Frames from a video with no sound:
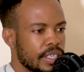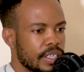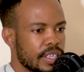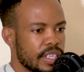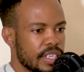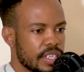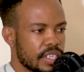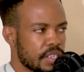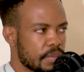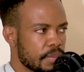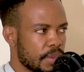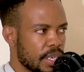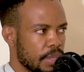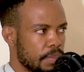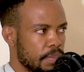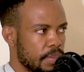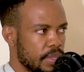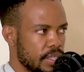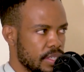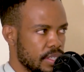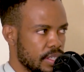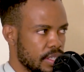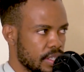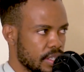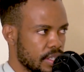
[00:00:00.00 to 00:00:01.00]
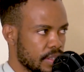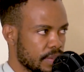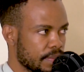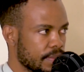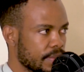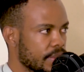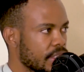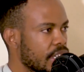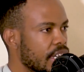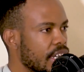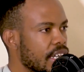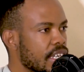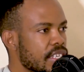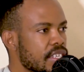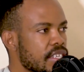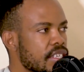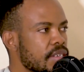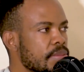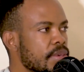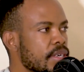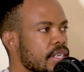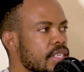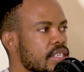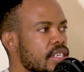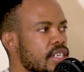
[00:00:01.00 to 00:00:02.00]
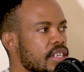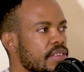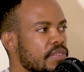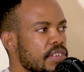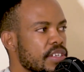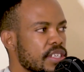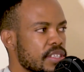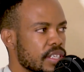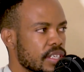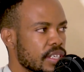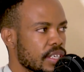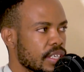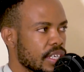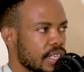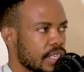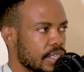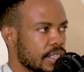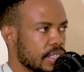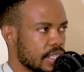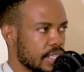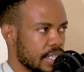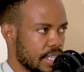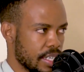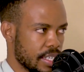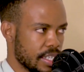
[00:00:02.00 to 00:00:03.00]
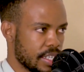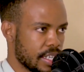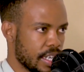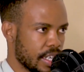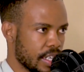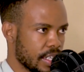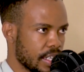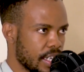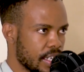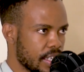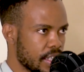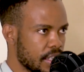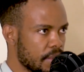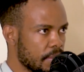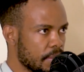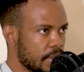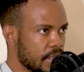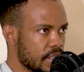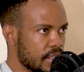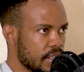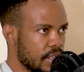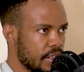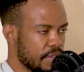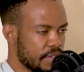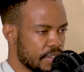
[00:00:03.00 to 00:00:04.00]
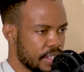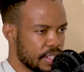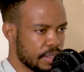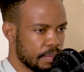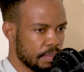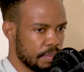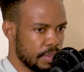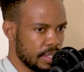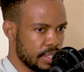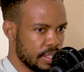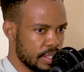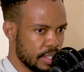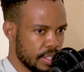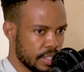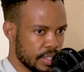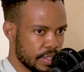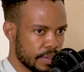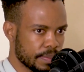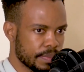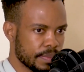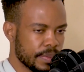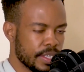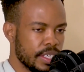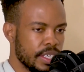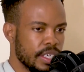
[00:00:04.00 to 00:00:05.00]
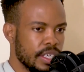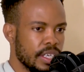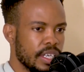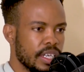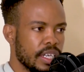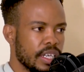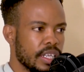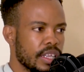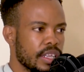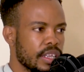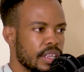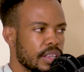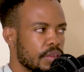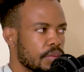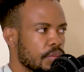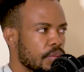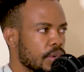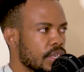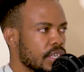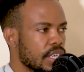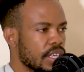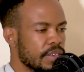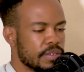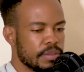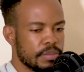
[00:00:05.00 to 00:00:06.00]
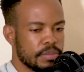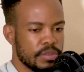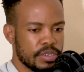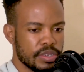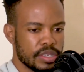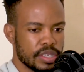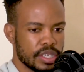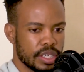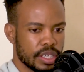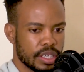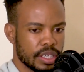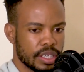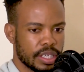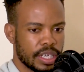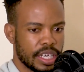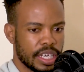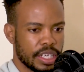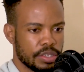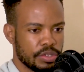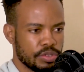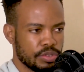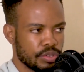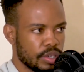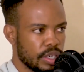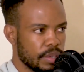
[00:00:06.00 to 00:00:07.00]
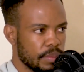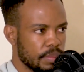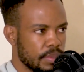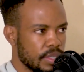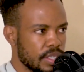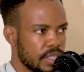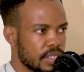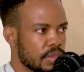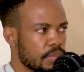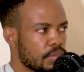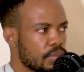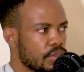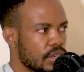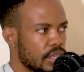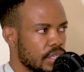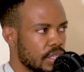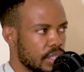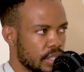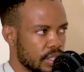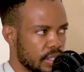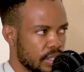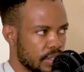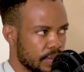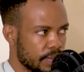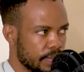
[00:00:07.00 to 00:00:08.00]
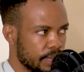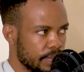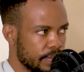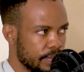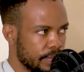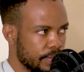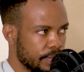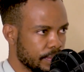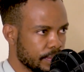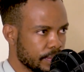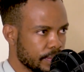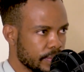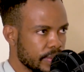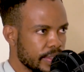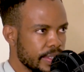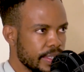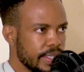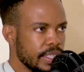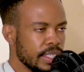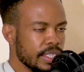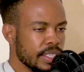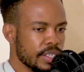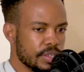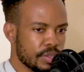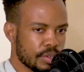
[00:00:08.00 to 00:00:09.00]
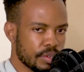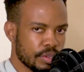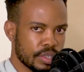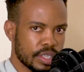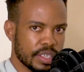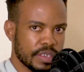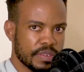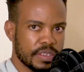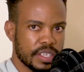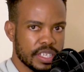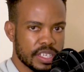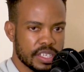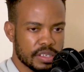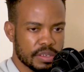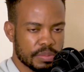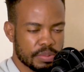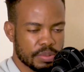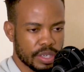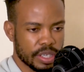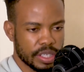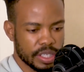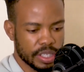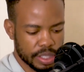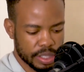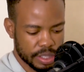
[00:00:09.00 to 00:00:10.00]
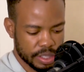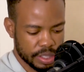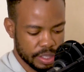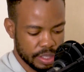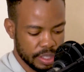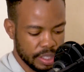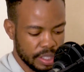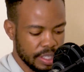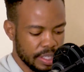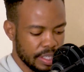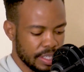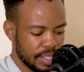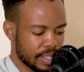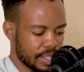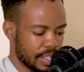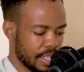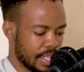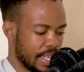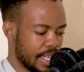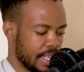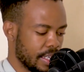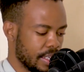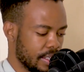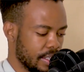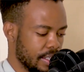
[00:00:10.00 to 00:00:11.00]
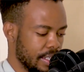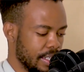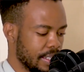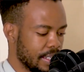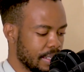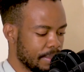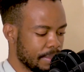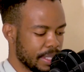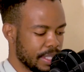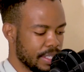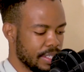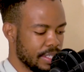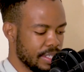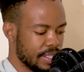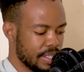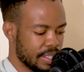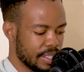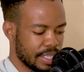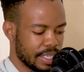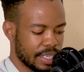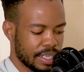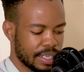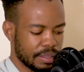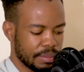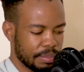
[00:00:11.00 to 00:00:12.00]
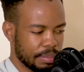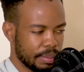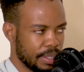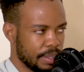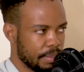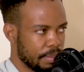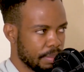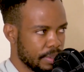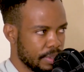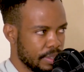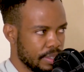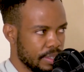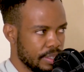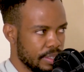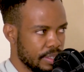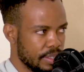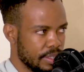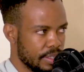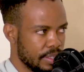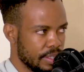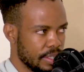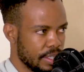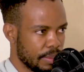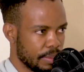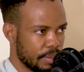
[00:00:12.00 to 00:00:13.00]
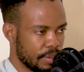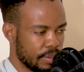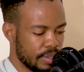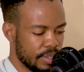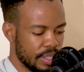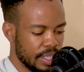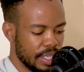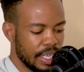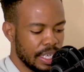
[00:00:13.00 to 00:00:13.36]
this is my business. It's I see myself my as, exactly. I see myself as a business and whatever music I drop is a product. Mm-hmm. So if this is a product, it's like tamati is nakrin pep. Mm-hmm.